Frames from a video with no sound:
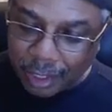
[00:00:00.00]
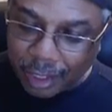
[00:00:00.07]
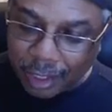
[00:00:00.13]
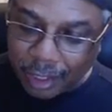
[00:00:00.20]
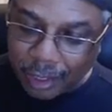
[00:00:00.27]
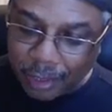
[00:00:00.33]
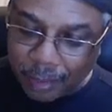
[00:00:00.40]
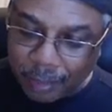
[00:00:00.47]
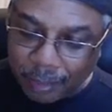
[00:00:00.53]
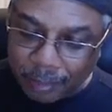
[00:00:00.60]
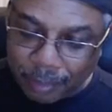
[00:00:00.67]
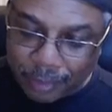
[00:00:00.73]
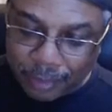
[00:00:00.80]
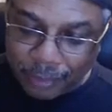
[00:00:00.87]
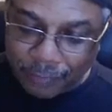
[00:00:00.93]

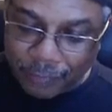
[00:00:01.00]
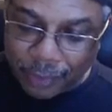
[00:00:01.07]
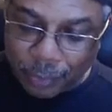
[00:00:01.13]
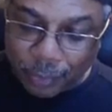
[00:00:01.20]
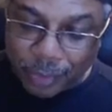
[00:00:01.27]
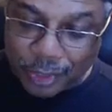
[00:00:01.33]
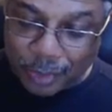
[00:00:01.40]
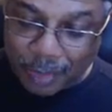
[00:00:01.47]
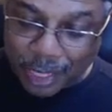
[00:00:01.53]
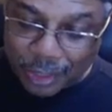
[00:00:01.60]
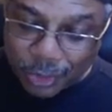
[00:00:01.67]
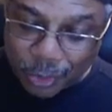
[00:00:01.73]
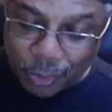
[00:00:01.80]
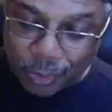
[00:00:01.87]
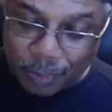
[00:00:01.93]
The fifth one is My
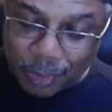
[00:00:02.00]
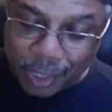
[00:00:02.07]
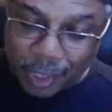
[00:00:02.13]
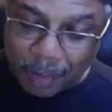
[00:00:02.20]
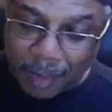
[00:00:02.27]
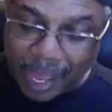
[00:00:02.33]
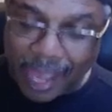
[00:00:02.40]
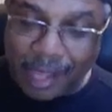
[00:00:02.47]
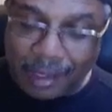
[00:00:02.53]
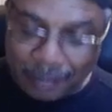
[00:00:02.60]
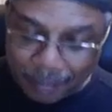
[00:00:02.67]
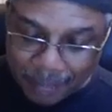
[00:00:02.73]
Story, Piggyback.